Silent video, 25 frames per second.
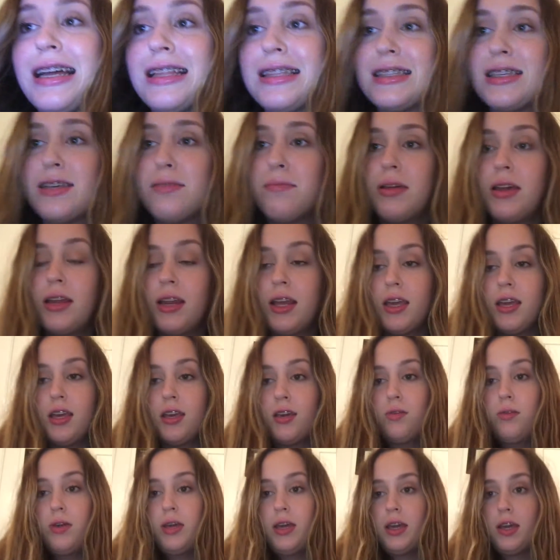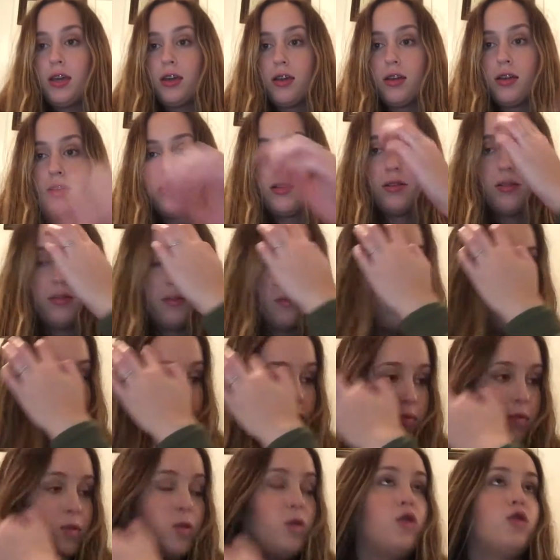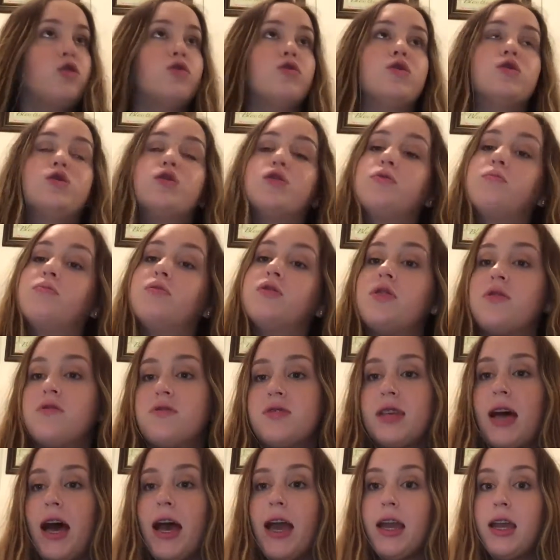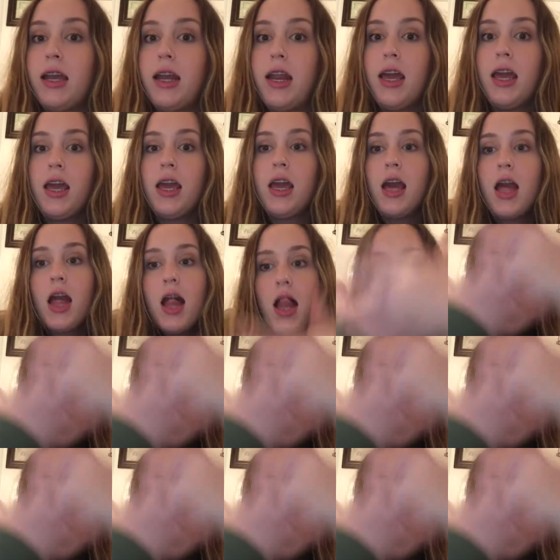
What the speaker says: fancy meeting you here, YouTube society.